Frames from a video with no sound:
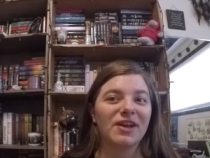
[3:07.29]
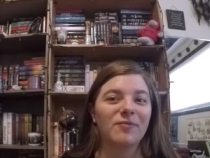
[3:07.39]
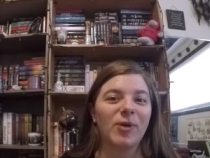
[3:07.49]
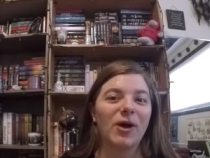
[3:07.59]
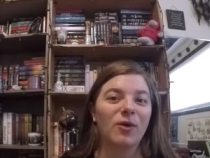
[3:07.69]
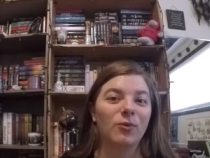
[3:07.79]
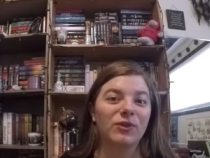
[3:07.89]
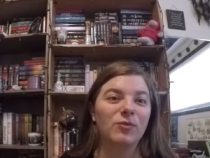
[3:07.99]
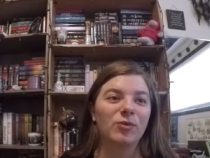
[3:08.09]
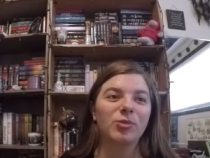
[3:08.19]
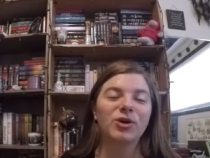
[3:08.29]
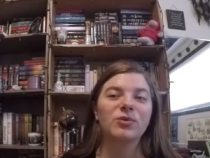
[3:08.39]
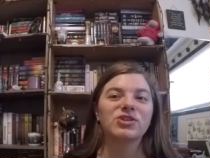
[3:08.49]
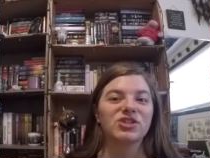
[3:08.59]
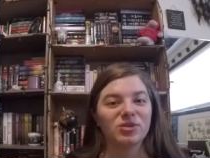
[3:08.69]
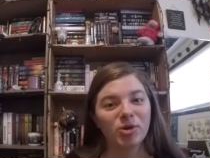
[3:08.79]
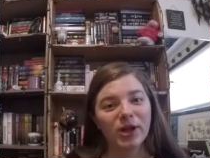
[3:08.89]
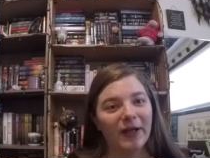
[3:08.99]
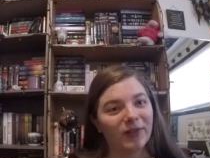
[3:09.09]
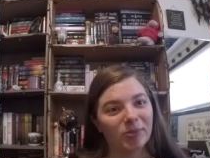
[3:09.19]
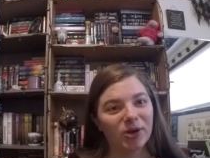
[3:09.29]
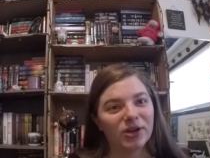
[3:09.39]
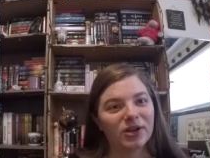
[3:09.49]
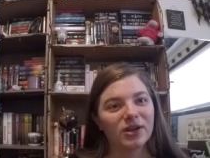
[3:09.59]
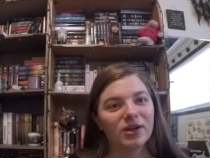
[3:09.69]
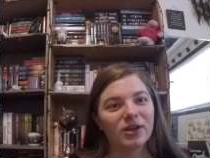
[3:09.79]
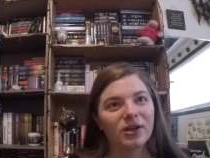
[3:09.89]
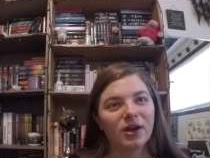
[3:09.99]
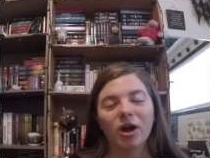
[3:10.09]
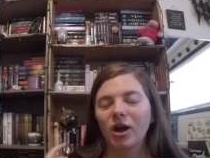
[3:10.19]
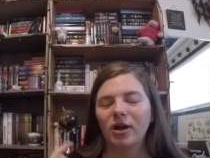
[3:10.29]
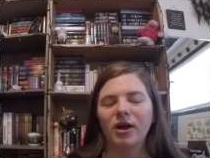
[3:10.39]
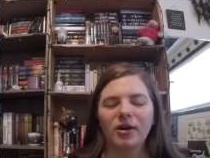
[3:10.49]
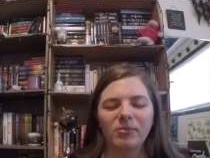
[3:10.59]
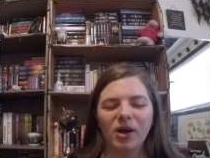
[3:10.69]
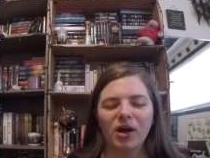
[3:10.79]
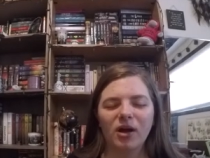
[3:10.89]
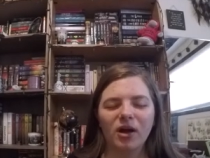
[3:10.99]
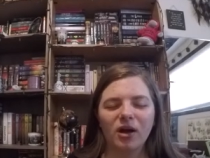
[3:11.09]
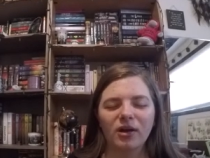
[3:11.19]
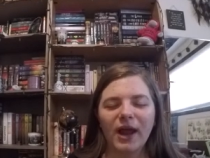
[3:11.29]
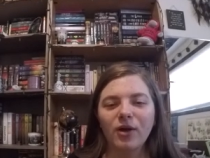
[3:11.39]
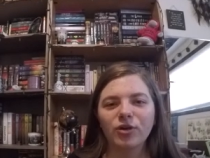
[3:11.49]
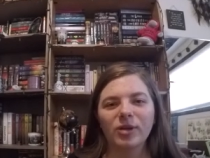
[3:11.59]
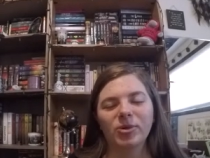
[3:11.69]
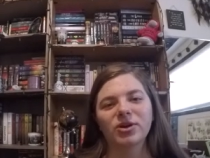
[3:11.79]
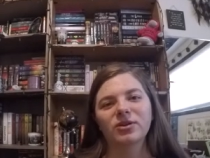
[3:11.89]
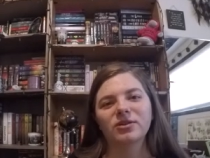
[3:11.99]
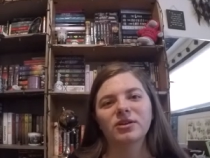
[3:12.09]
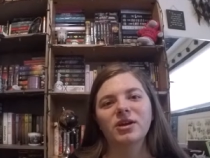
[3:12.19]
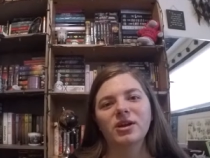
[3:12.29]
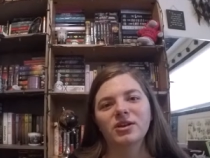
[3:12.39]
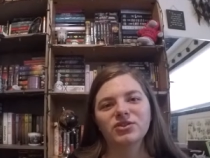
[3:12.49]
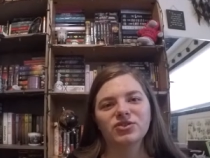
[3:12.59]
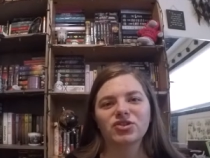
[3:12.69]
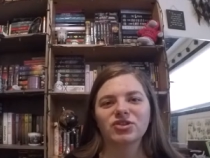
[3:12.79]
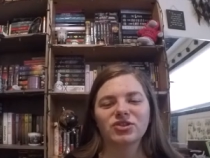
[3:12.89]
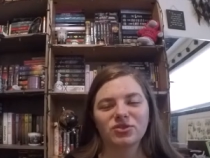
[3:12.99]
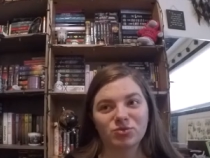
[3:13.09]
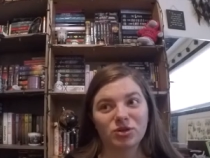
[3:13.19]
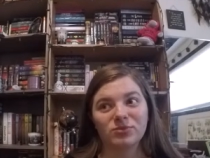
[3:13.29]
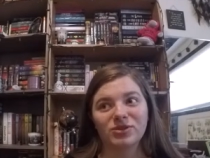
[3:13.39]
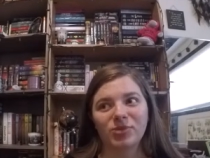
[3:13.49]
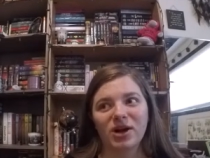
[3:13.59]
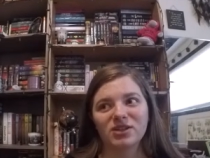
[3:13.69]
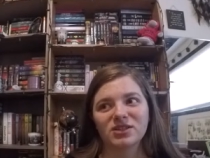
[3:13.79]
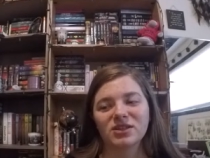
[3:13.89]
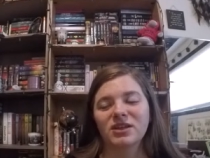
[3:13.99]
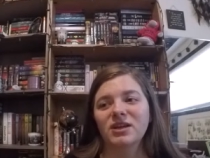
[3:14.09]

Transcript: I bought only one book, which is a book outlet book, or um, uh, an Owl Crate book. So it's just a subscription box.